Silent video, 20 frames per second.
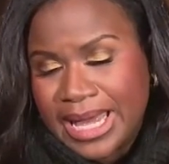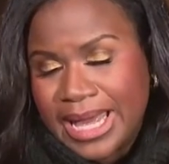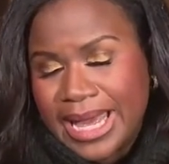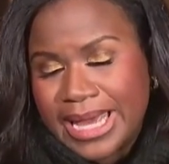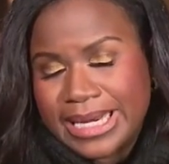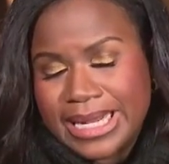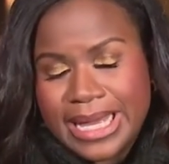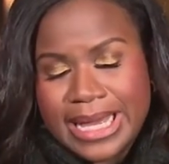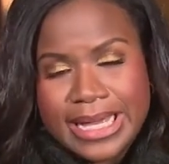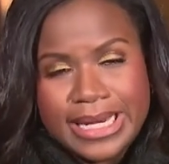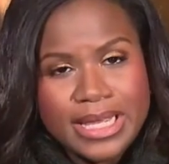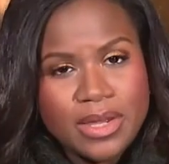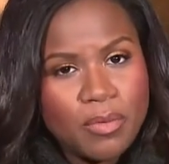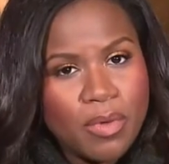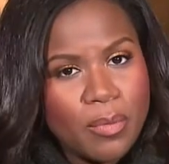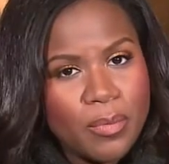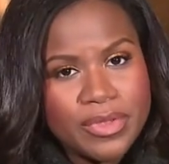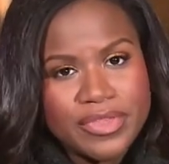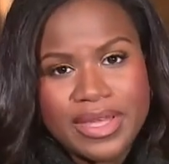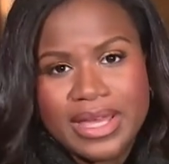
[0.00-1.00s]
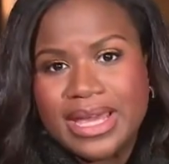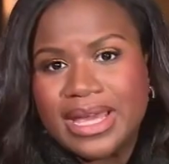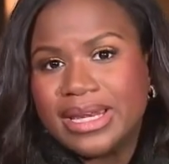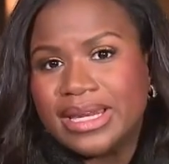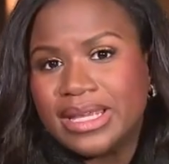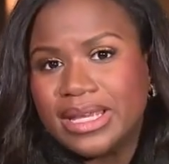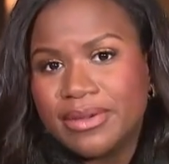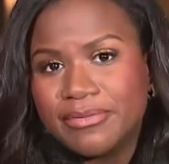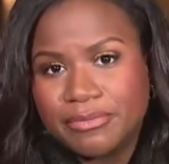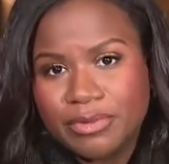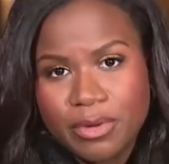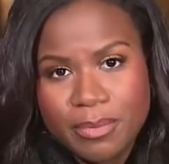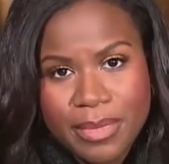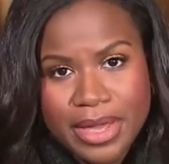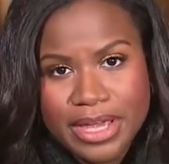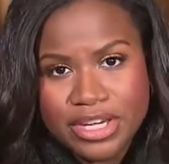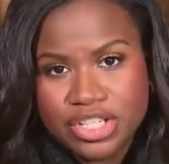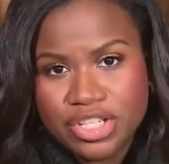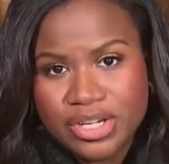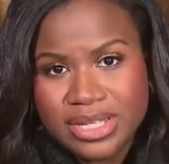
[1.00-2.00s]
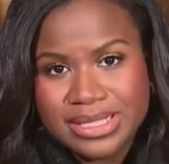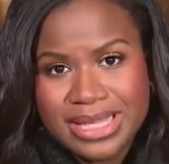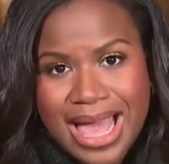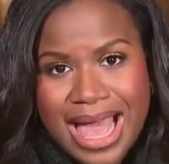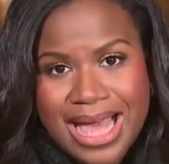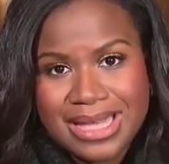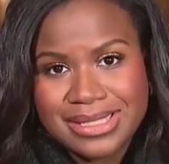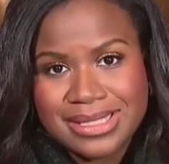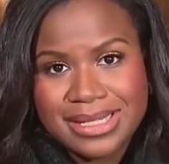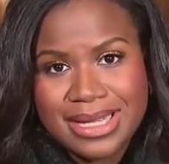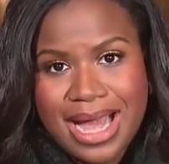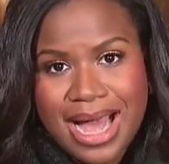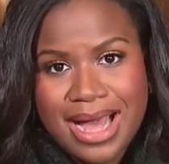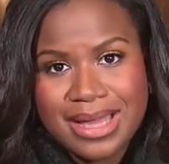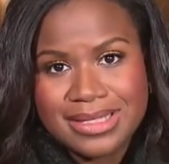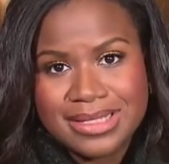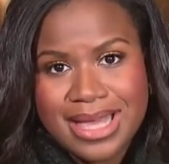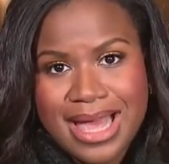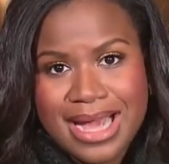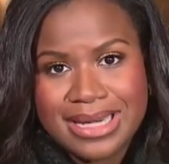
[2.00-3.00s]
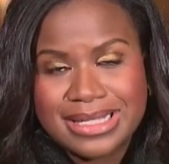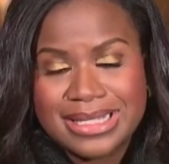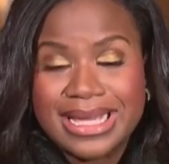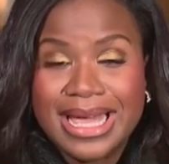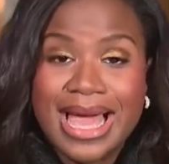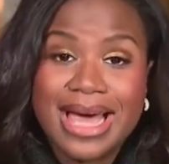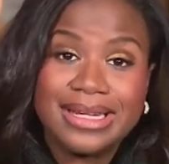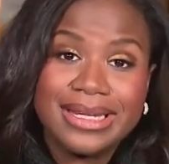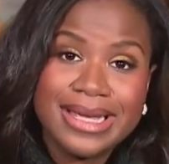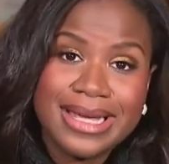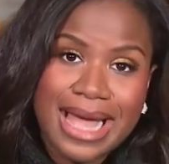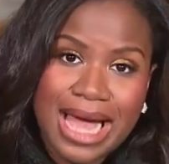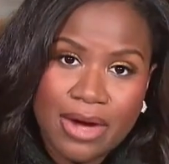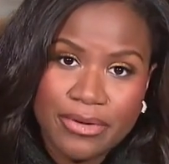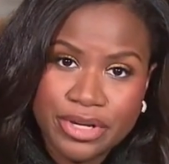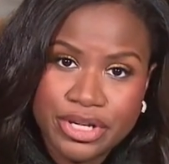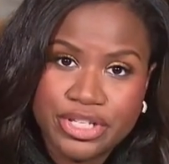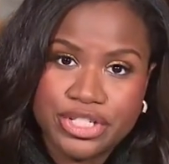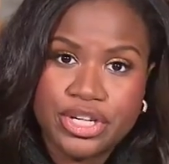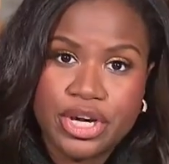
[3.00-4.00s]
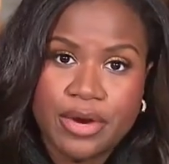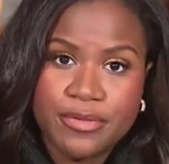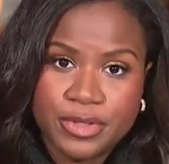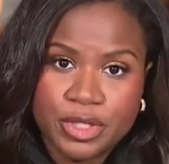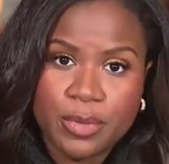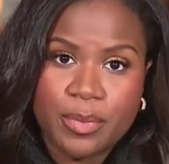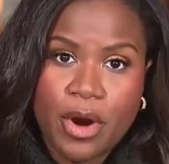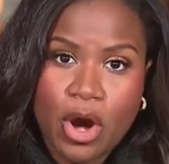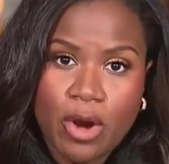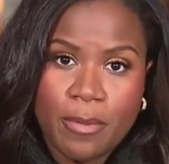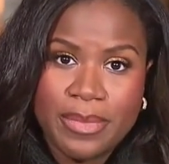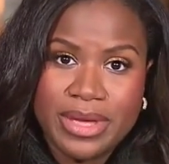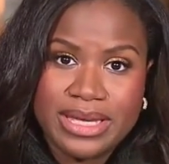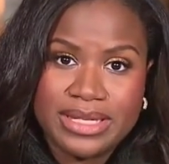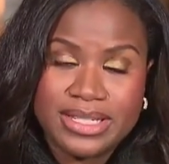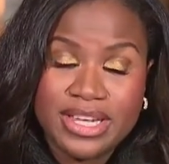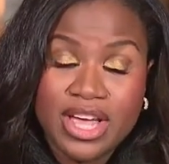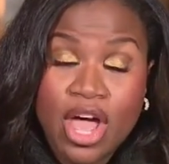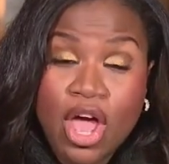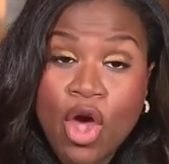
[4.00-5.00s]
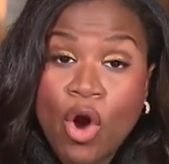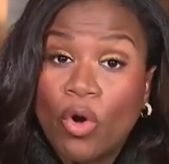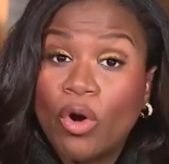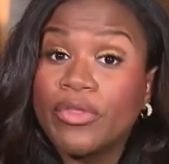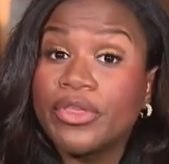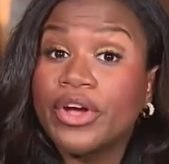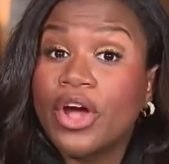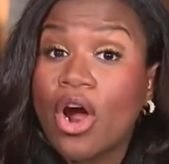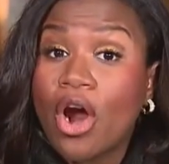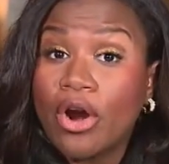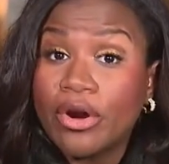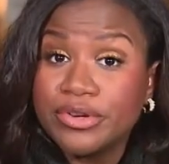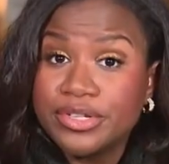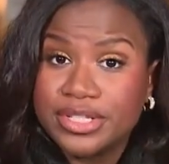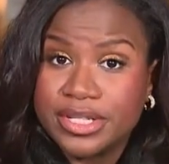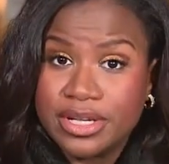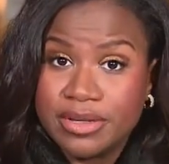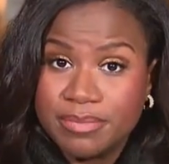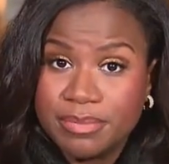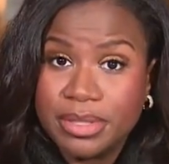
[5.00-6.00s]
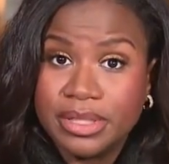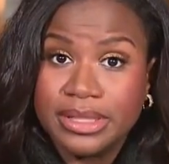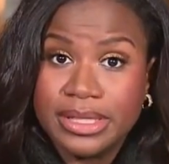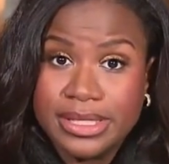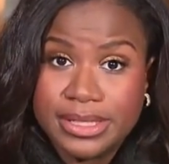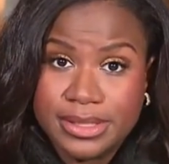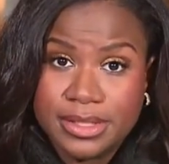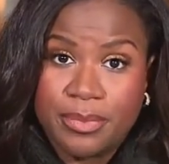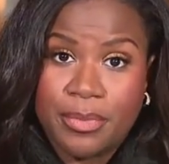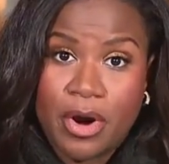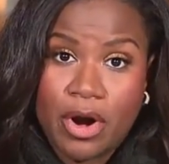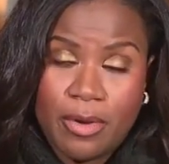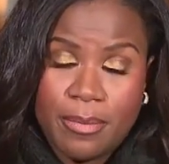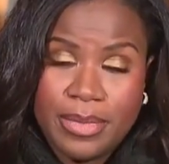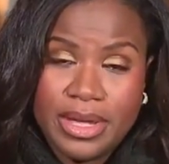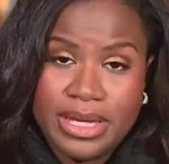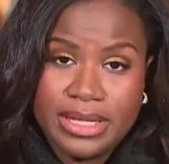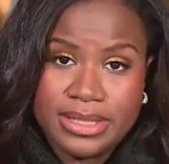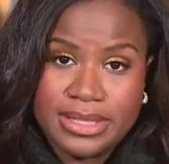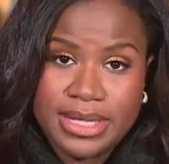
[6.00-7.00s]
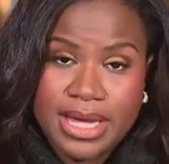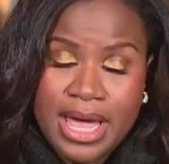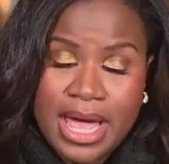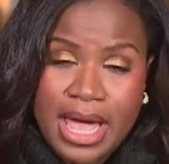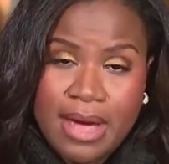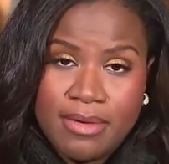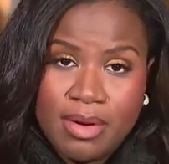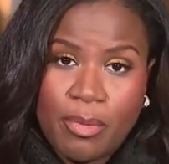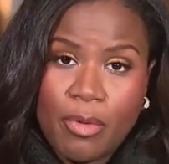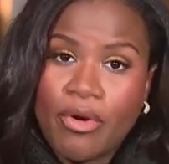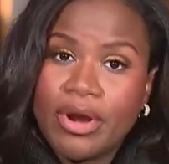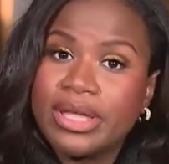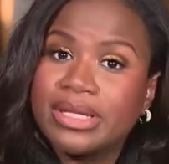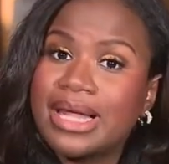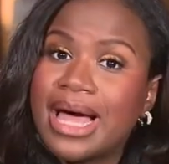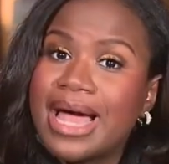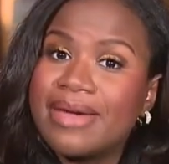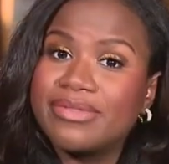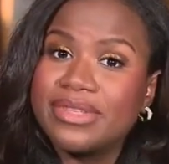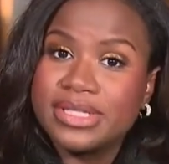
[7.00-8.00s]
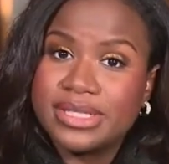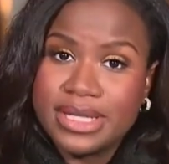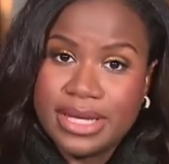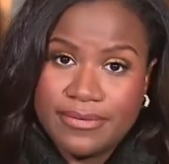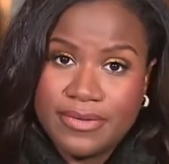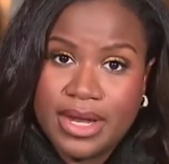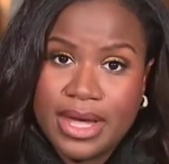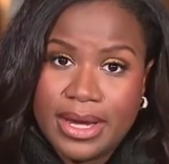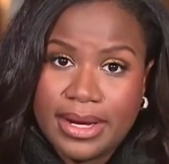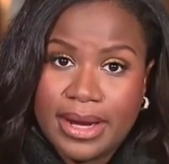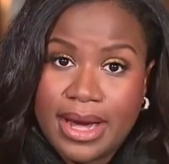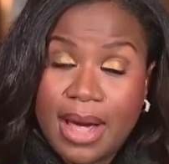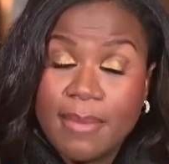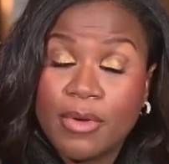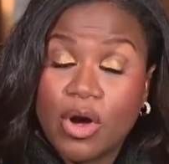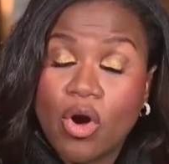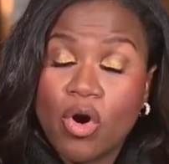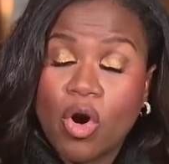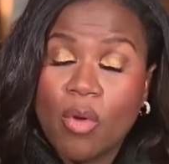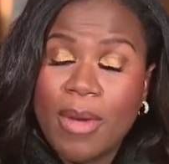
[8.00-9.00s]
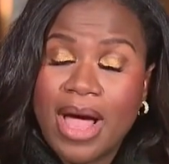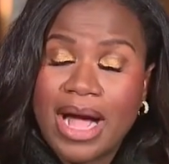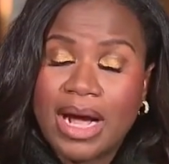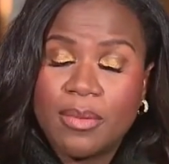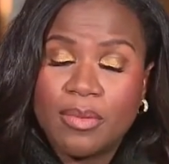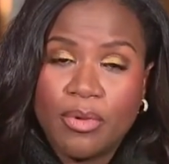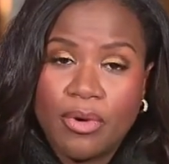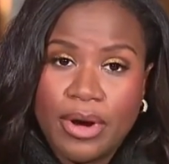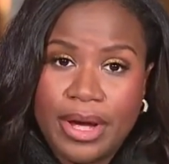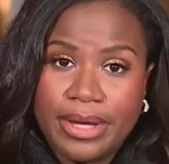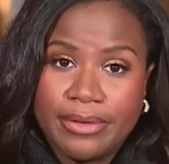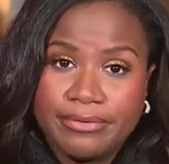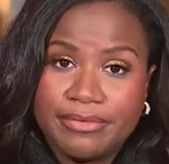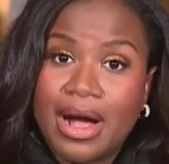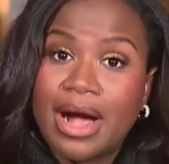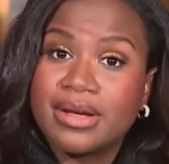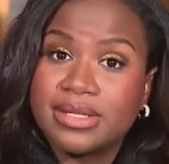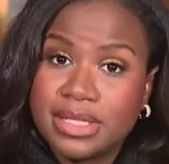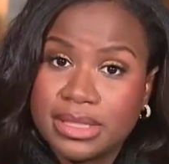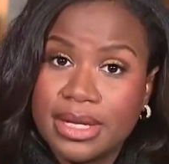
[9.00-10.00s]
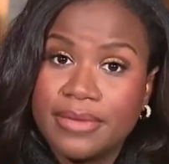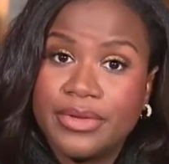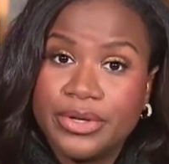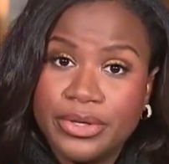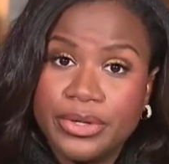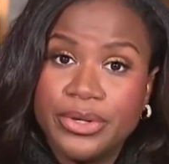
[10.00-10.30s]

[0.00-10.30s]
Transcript: And anyone with any information is asked to contact the LA County Sheriff's Department or the Carson Police Department. Reporting live this evening, I'm Coco McAvoy, Fox 11